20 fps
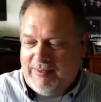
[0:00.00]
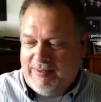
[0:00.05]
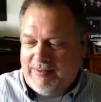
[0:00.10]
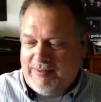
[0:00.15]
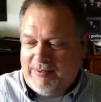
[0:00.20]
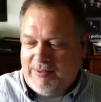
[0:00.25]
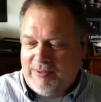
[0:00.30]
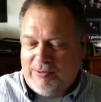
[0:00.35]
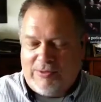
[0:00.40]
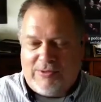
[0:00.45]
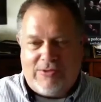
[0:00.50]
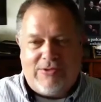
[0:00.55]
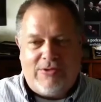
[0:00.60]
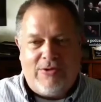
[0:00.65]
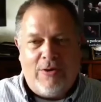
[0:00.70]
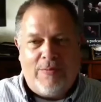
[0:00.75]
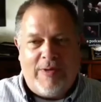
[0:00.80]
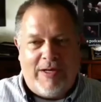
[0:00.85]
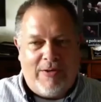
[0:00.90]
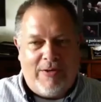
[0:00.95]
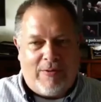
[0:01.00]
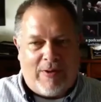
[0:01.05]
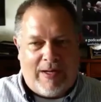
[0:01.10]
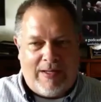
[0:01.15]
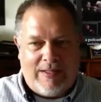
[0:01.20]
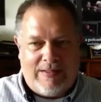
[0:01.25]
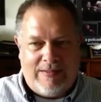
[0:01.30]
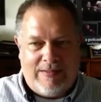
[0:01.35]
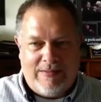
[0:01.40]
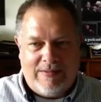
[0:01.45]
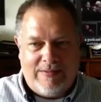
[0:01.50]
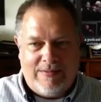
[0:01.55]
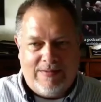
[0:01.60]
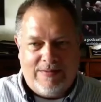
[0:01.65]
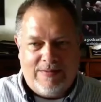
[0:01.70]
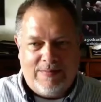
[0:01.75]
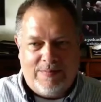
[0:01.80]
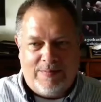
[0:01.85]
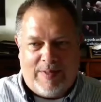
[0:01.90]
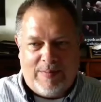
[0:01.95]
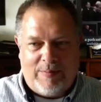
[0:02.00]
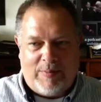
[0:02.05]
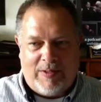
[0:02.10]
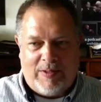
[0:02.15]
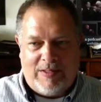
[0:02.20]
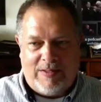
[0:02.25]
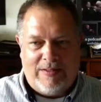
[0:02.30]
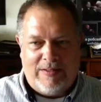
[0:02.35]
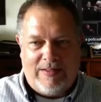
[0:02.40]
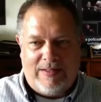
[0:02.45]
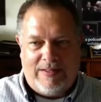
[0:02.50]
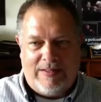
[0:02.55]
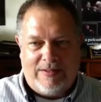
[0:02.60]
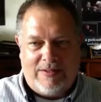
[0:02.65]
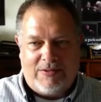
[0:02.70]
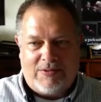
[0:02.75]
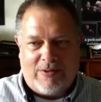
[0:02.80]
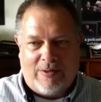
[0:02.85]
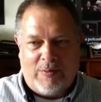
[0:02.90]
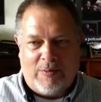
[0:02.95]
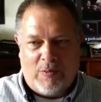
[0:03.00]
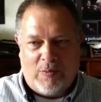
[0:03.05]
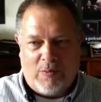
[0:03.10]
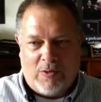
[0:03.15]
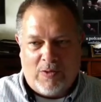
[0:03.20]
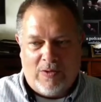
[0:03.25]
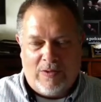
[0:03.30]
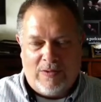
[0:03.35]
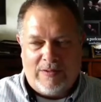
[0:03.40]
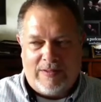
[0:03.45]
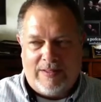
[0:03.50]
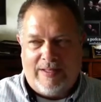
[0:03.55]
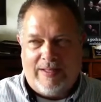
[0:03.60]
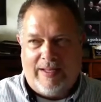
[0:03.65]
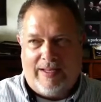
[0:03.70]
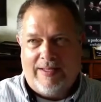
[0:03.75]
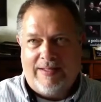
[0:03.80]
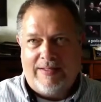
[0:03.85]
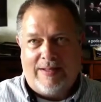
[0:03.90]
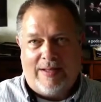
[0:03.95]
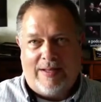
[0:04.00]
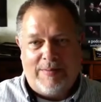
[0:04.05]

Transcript: there's so many great people in the trumpet world, and I'm